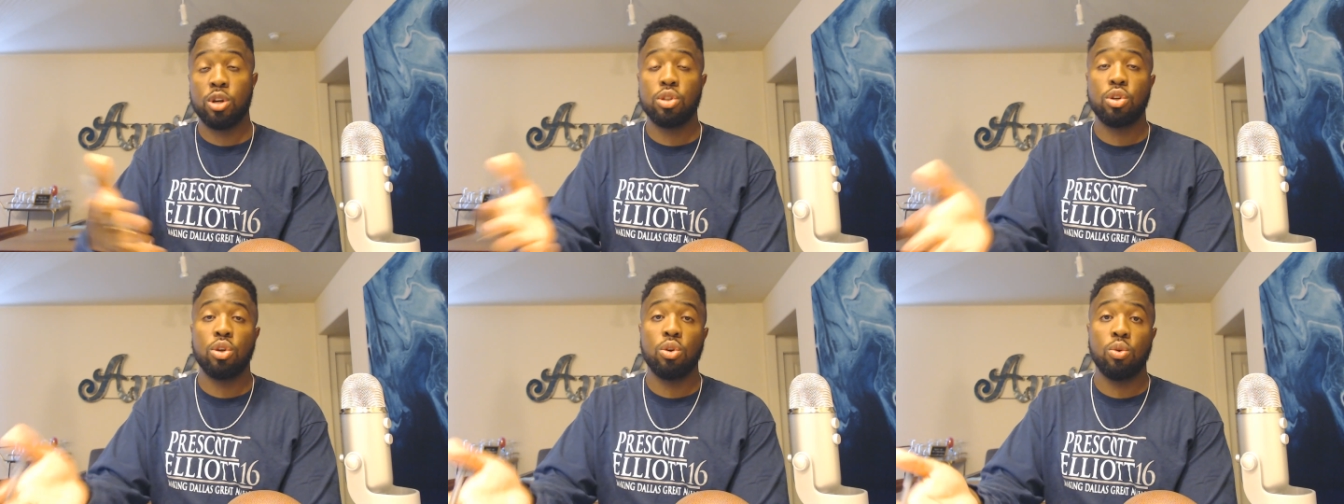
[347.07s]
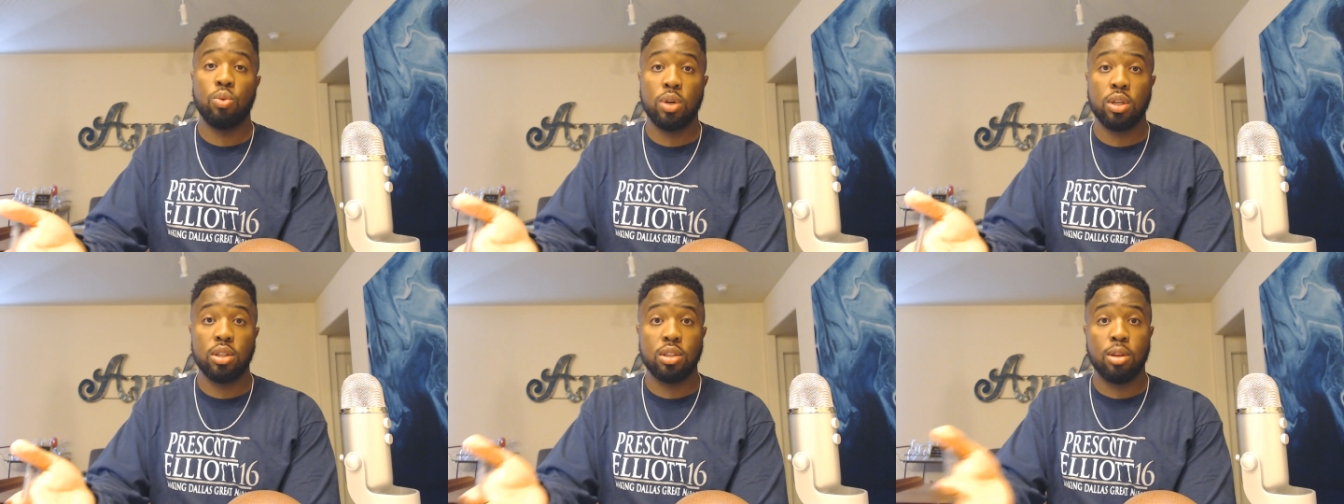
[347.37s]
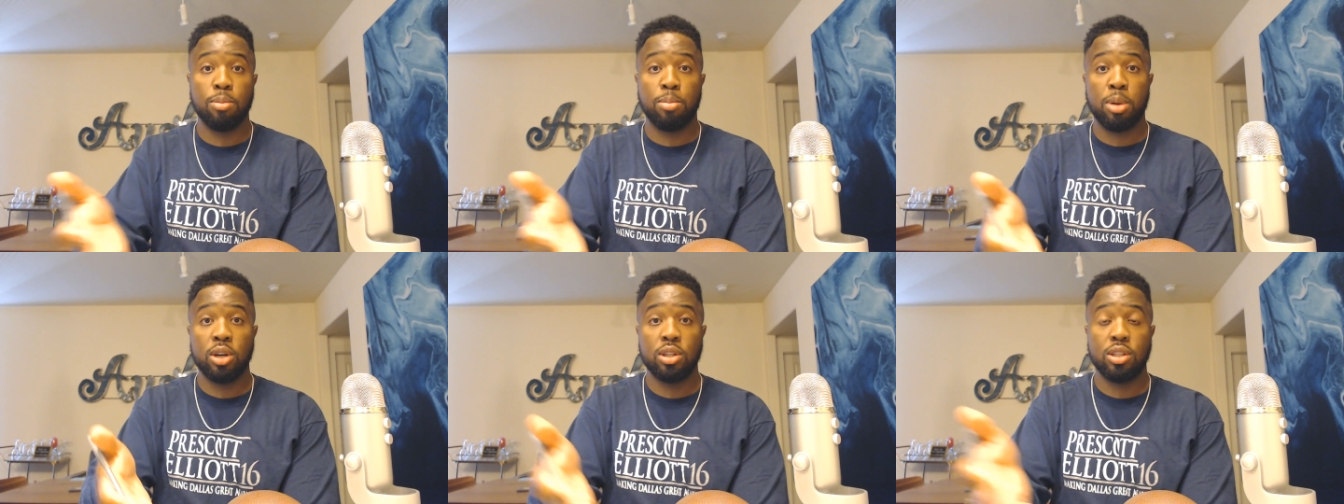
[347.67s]
who was the
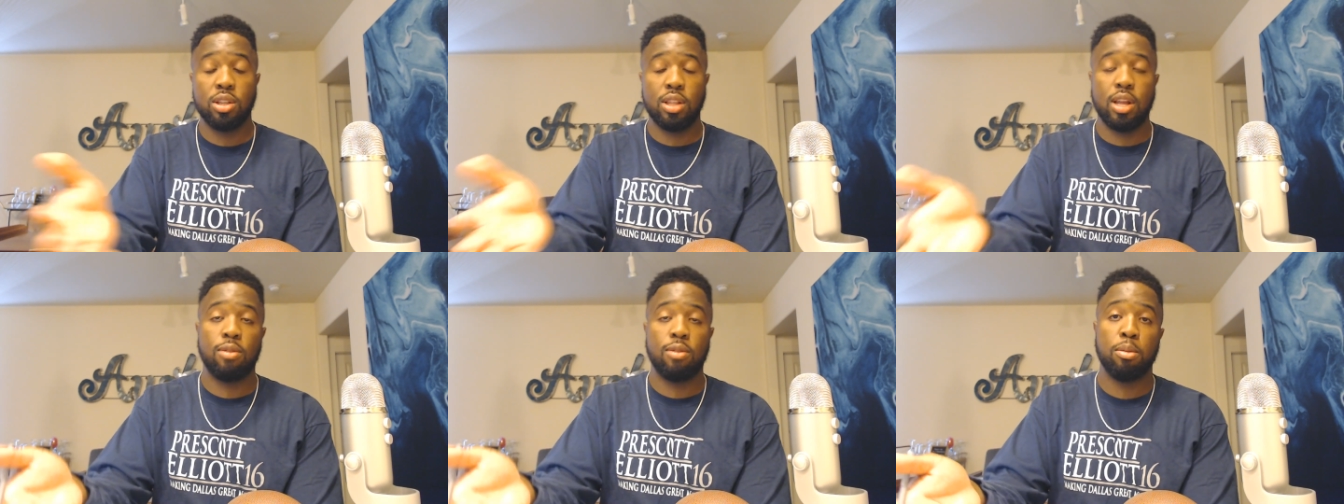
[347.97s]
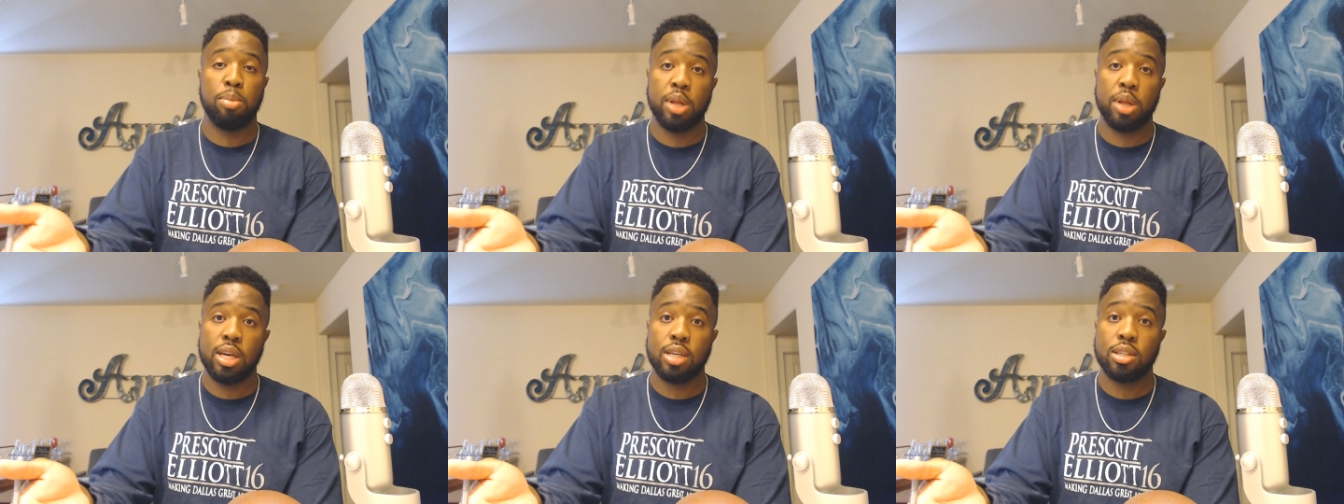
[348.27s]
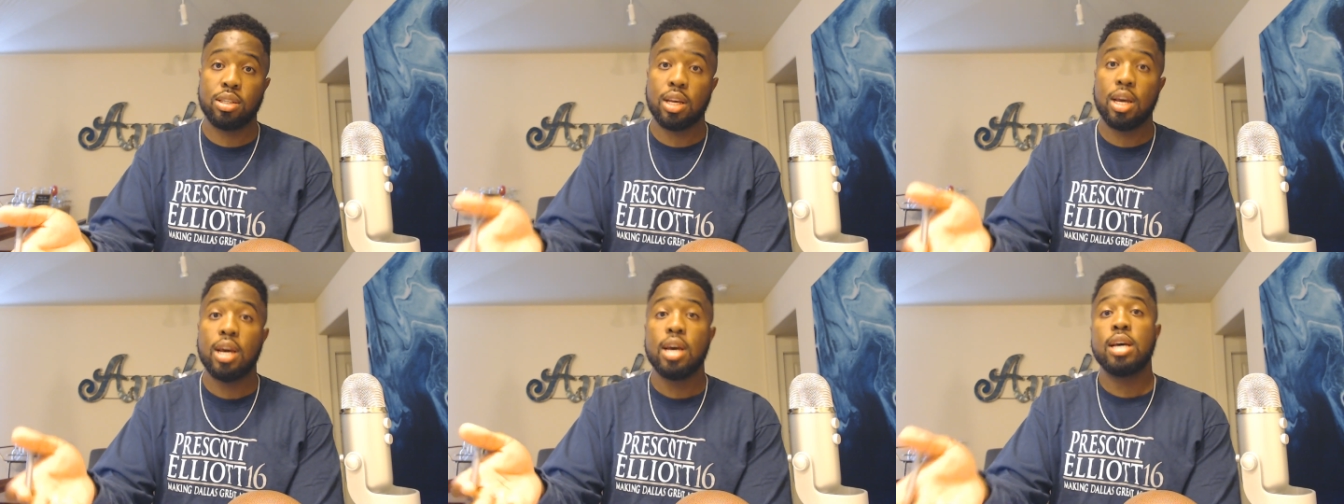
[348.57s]
person that
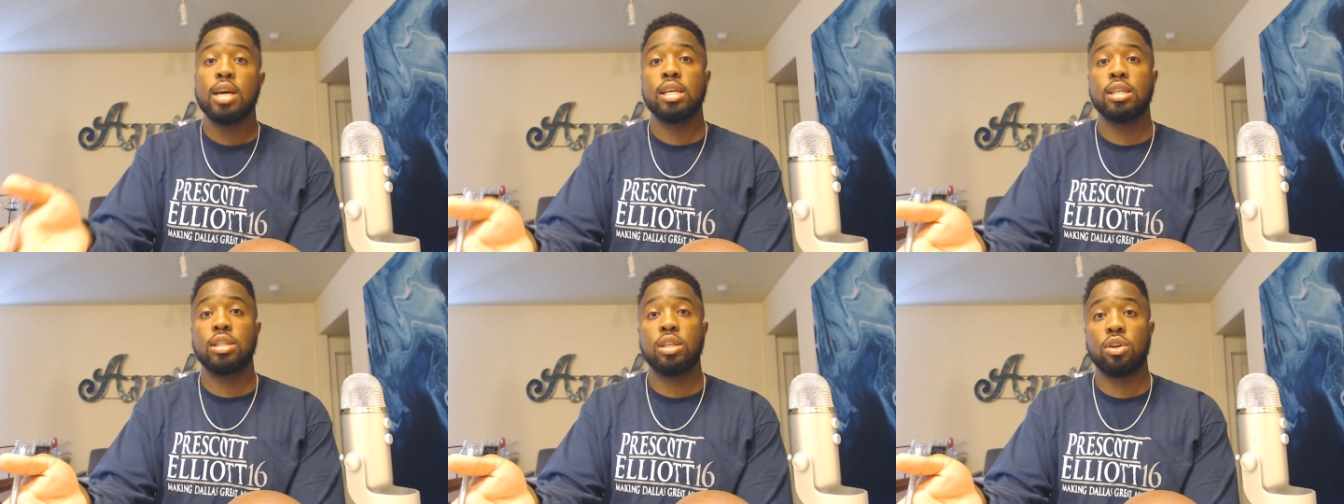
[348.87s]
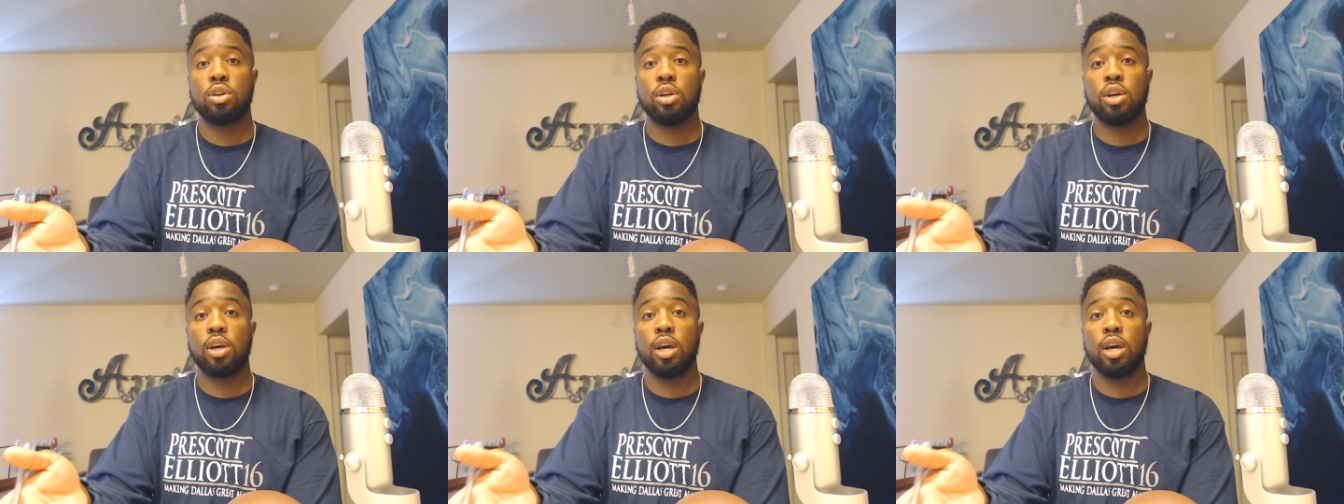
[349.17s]
replaced Ezekiel